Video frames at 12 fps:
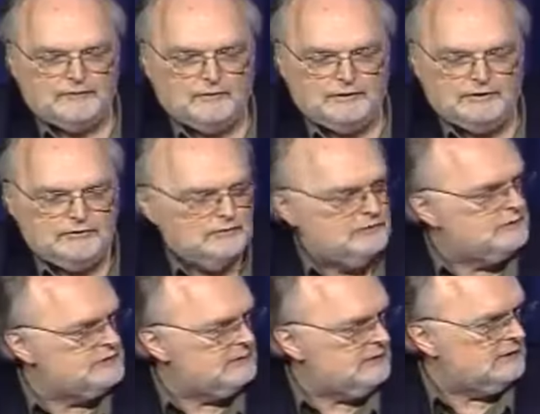what do you do in your
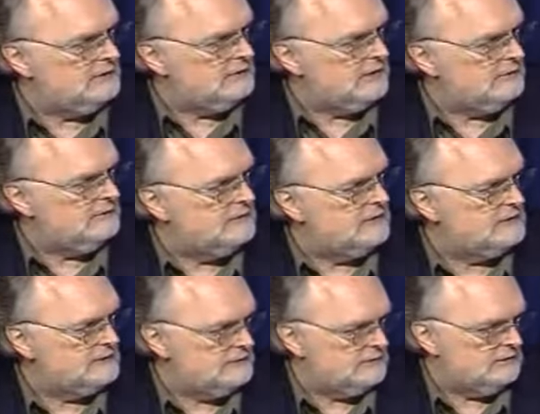spare time?
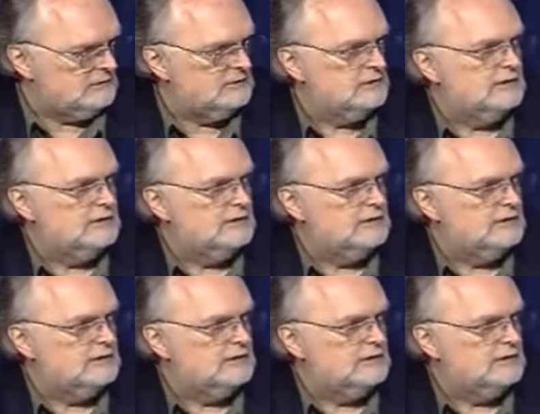That's a joke.